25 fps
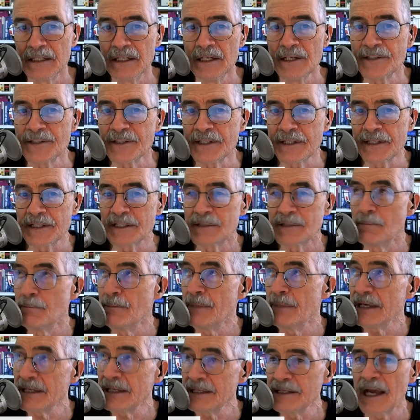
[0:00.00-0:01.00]
since
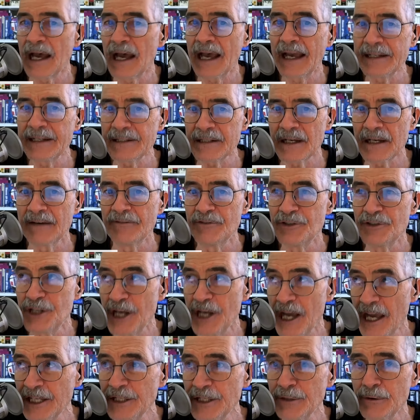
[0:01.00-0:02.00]
midnight of
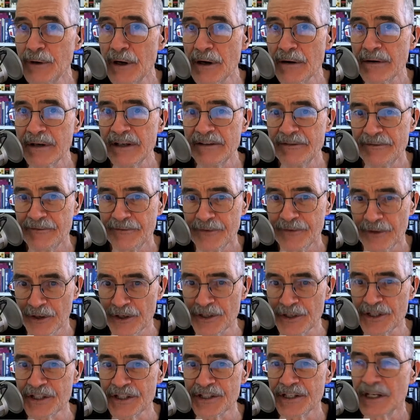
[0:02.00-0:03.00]
January
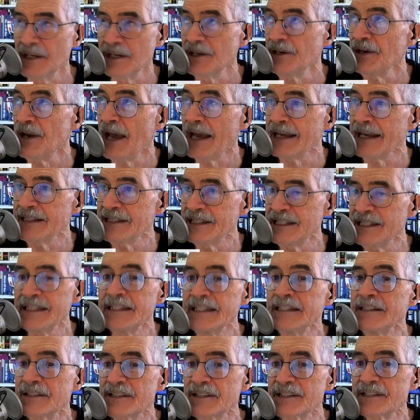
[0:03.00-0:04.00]
first,
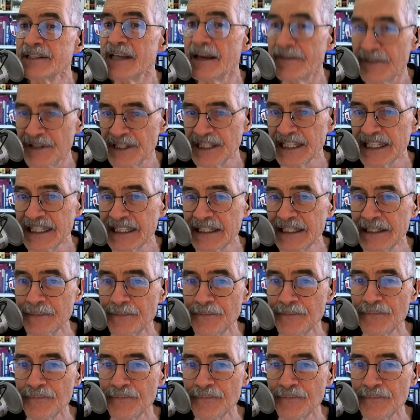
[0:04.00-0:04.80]
nineteen seventy.